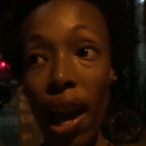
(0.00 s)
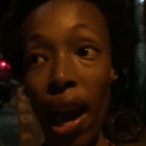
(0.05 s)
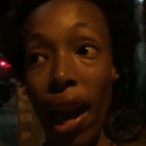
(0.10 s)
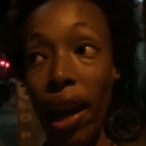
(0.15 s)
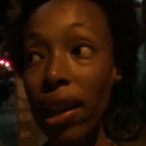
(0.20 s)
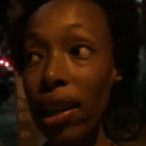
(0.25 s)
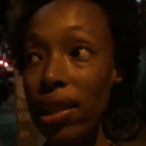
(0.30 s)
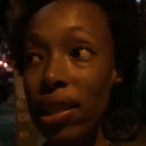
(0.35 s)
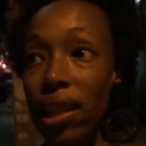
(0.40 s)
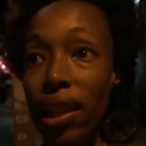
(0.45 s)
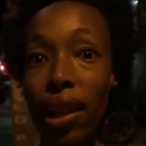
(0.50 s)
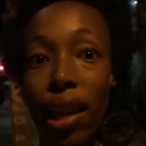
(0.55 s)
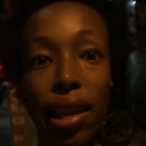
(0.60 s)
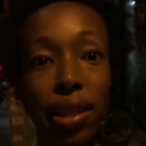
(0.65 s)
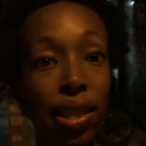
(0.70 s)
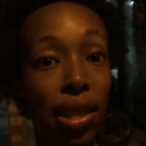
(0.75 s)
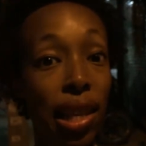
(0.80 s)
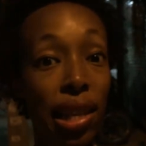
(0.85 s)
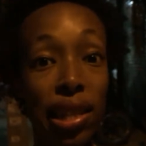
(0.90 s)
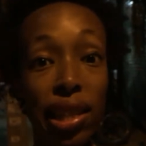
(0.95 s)
And it's a
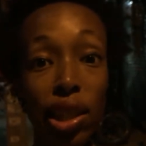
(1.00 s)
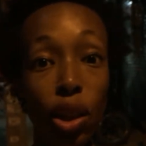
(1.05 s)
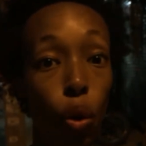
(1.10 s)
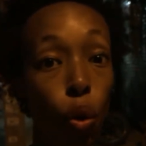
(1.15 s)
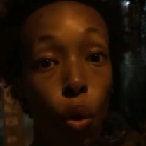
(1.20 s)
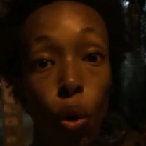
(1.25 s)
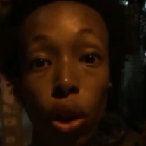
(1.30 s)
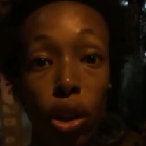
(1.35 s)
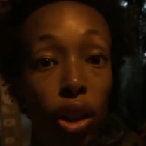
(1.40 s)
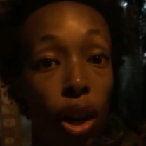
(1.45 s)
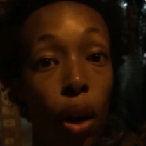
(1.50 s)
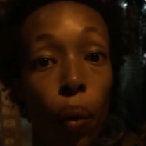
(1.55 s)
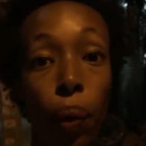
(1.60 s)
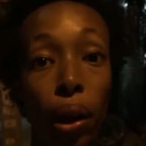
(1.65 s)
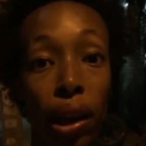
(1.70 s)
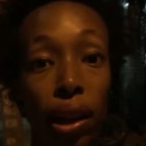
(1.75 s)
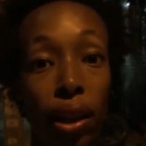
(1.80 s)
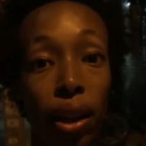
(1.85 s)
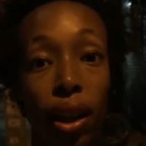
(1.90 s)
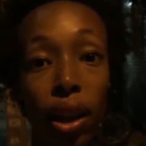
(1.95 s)
lesson that's still
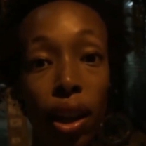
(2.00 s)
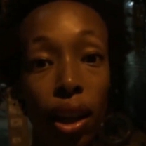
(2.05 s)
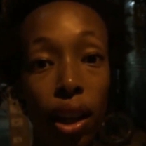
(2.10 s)
ongoing.